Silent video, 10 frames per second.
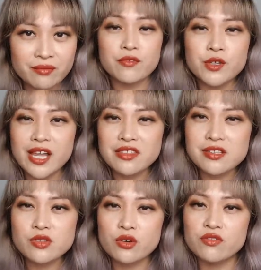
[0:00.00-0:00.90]
If you like
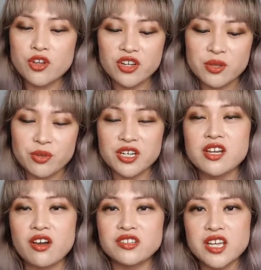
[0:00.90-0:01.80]
this sort of nerdy
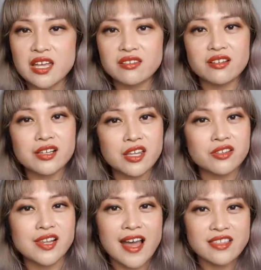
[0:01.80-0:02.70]
beauty content, click
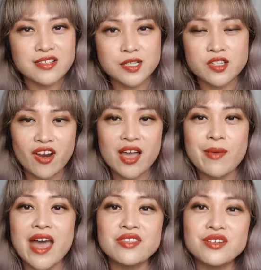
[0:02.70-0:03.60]
the like, the
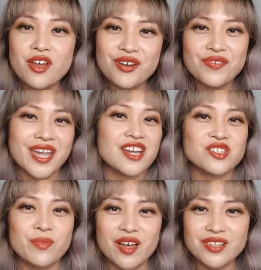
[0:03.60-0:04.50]
subscribe, and the
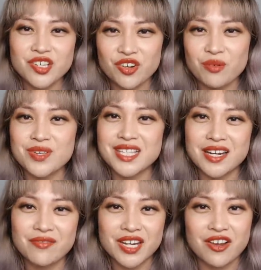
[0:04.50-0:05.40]
notification bell so you don't miss
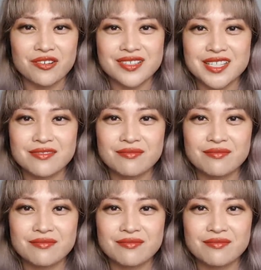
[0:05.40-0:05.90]
any videos.